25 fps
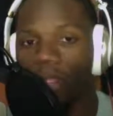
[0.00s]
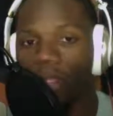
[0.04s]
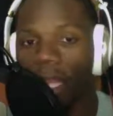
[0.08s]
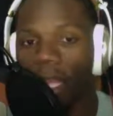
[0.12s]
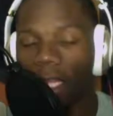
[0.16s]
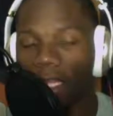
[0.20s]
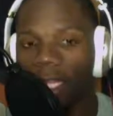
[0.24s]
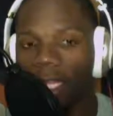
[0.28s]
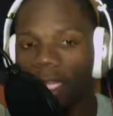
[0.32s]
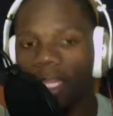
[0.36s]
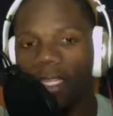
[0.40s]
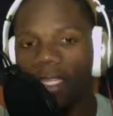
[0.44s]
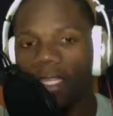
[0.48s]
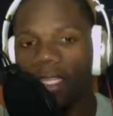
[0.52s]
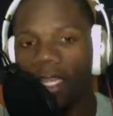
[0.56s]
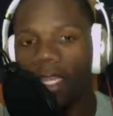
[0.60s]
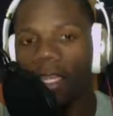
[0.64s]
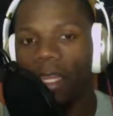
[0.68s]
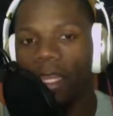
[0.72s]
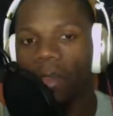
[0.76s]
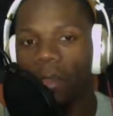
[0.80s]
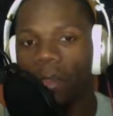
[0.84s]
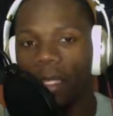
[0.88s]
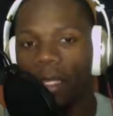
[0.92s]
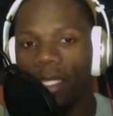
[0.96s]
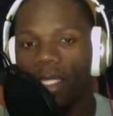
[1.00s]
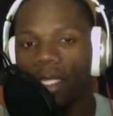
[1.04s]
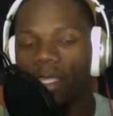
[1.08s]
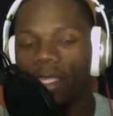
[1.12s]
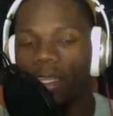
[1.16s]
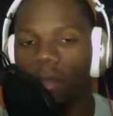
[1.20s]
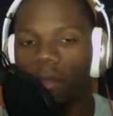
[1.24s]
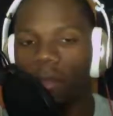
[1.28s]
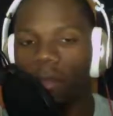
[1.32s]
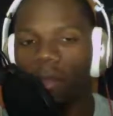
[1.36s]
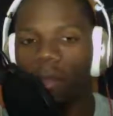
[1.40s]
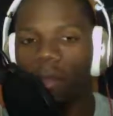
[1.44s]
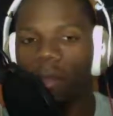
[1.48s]
Like that, it's
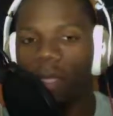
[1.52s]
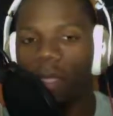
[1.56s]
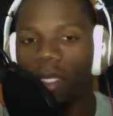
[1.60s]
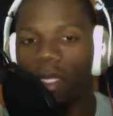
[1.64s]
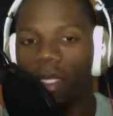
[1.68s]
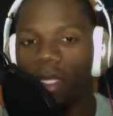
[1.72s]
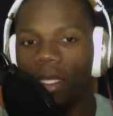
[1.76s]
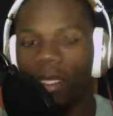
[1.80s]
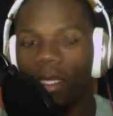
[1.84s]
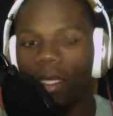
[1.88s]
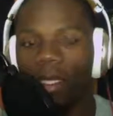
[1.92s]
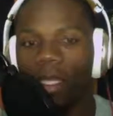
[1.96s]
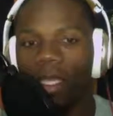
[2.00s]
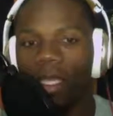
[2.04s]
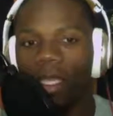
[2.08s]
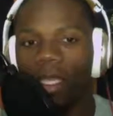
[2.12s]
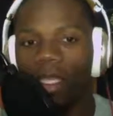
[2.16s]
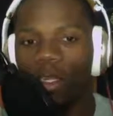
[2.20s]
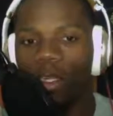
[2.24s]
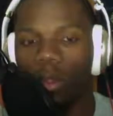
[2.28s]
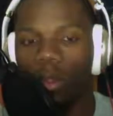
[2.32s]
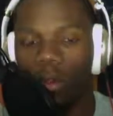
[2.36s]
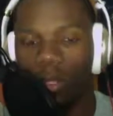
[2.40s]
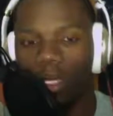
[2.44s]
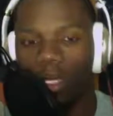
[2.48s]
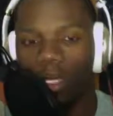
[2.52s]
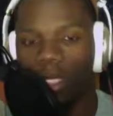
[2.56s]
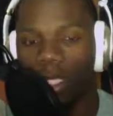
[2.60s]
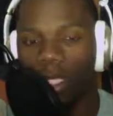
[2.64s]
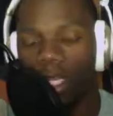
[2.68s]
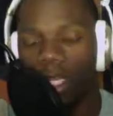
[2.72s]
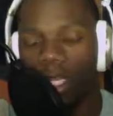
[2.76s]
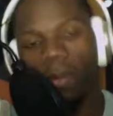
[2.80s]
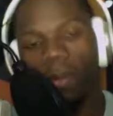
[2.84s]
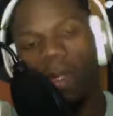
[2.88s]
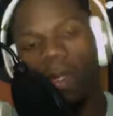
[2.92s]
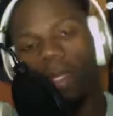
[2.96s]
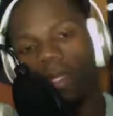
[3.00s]
something to be
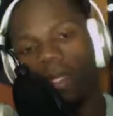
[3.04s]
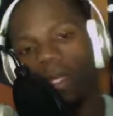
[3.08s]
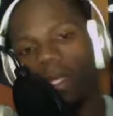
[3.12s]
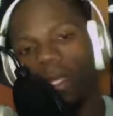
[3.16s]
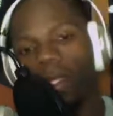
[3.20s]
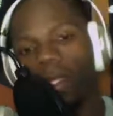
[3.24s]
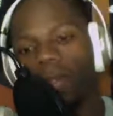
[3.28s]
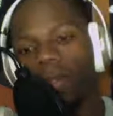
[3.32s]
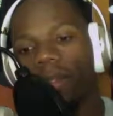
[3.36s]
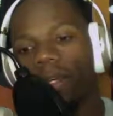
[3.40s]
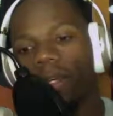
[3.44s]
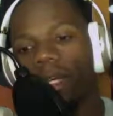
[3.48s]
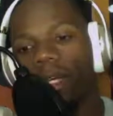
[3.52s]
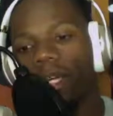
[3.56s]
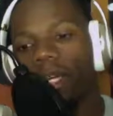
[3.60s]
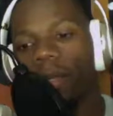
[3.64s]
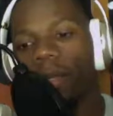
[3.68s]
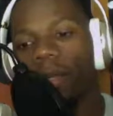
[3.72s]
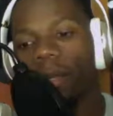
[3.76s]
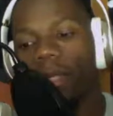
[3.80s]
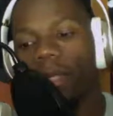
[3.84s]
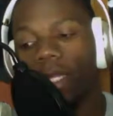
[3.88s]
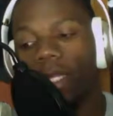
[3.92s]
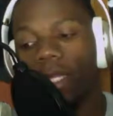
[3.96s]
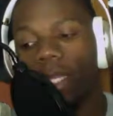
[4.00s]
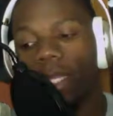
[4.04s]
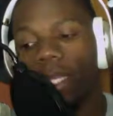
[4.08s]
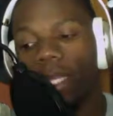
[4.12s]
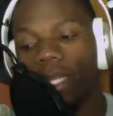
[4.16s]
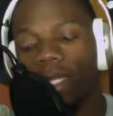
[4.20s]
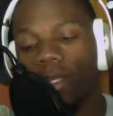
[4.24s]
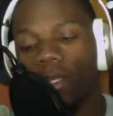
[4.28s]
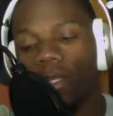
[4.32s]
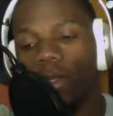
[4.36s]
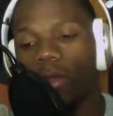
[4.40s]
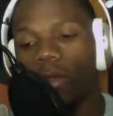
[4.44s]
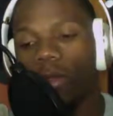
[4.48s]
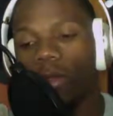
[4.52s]
said about that. And
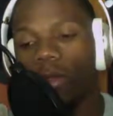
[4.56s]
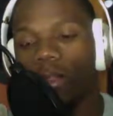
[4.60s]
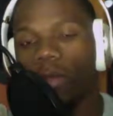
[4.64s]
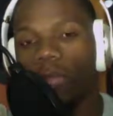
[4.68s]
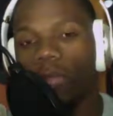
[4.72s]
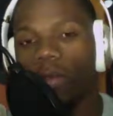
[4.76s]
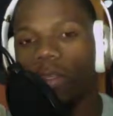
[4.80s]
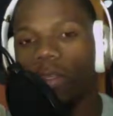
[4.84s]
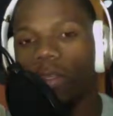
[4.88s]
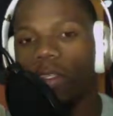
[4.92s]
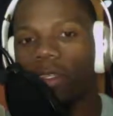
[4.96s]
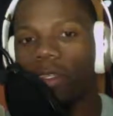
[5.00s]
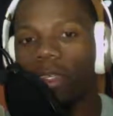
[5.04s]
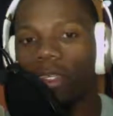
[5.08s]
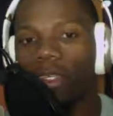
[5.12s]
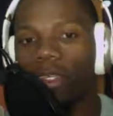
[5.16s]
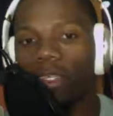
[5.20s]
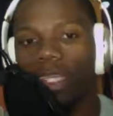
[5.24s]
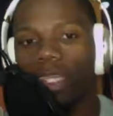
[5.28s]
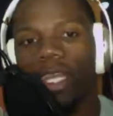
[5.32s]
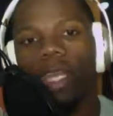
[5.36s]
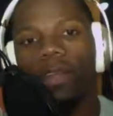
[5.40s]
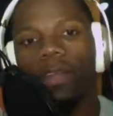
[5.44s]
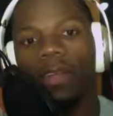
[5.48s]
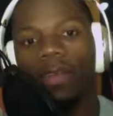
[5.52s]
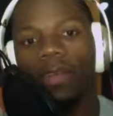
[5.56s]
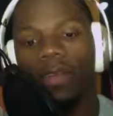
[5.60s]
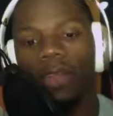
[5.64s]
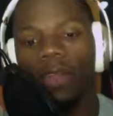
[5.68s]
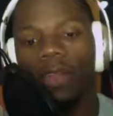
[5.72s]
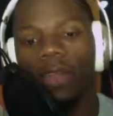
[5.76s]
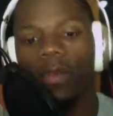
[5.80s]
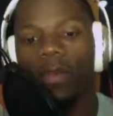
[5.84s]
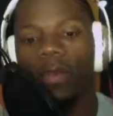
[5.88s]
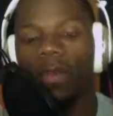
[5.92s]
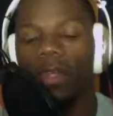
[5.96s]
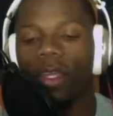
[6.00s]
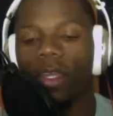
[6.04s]
he scored the first touchdown.
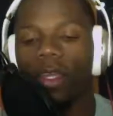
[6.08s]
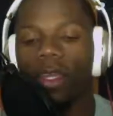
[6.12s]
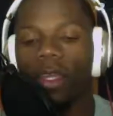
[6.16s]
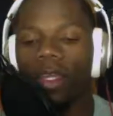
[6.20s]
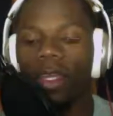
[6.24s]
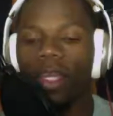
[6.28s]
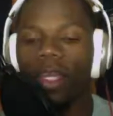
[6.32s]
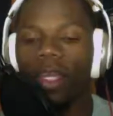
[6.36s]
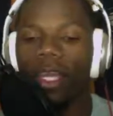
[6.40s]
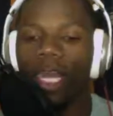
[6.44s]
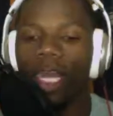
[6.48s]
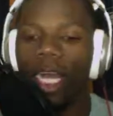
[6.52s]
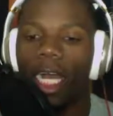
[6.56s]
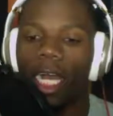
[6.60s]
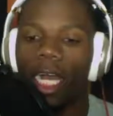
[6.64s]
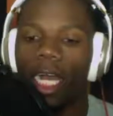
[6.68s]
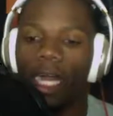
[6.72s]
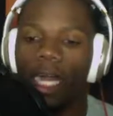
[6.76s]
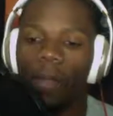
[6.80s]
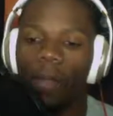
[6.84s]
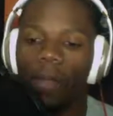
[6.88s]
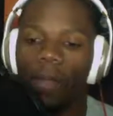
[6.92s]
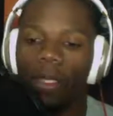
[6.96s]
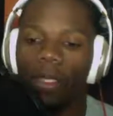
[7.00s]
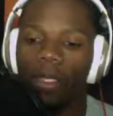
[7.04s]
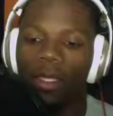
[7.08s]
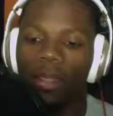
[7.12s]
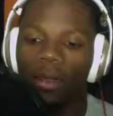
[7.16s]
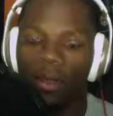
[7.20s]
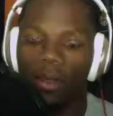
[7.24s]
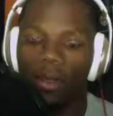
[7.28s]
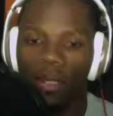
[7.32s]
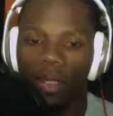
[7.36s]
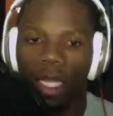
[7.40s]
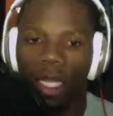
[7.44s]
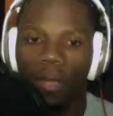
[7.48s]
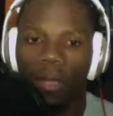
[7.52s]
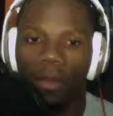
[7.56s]
So,
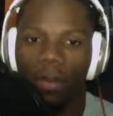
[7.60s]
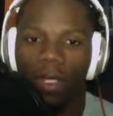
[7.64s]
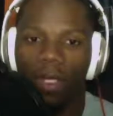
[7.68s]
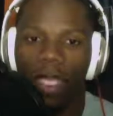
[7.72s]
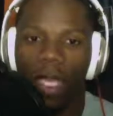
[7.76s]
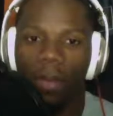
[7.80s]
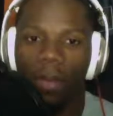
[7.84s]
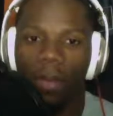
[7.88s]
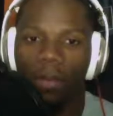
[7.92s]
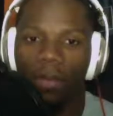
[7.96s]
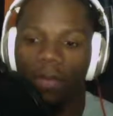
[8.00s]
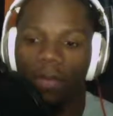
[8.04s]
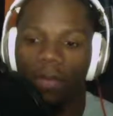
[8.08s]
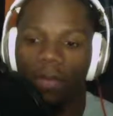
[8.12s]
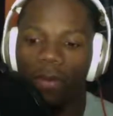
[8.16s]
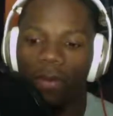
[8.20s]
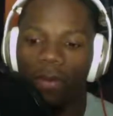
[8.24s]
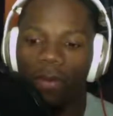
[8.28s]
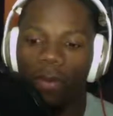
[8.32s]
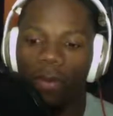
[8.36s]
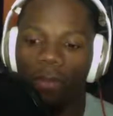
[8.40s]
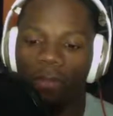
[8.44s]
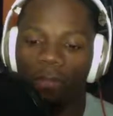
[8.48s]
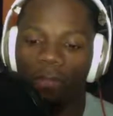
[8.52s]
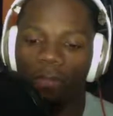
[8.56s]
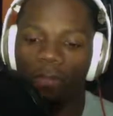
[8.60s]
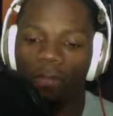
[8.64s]
you got to be happy for him.